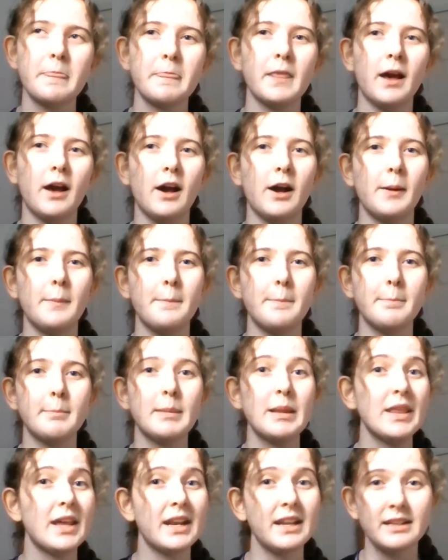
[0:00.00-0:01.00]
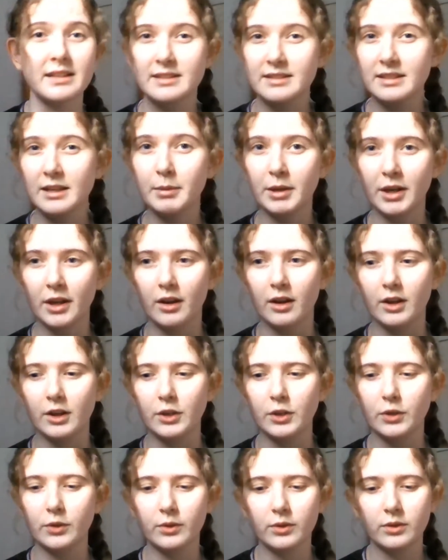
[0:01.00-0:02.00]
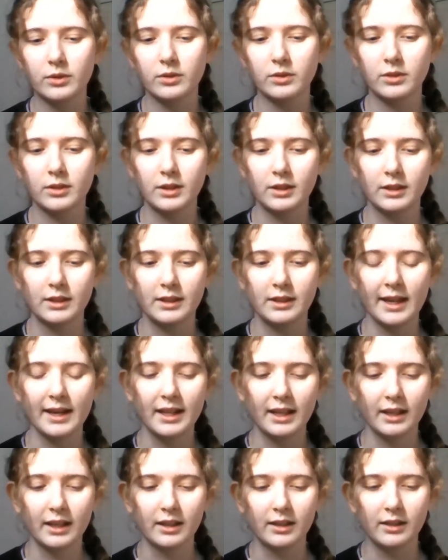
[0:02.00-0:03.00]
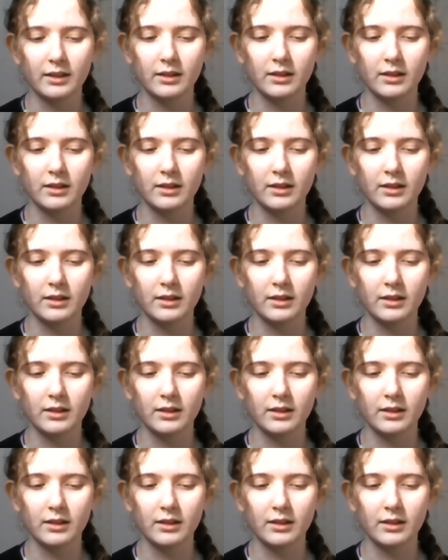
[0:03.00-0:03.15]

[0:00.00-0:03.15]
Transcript: But then in a seminar, you're getting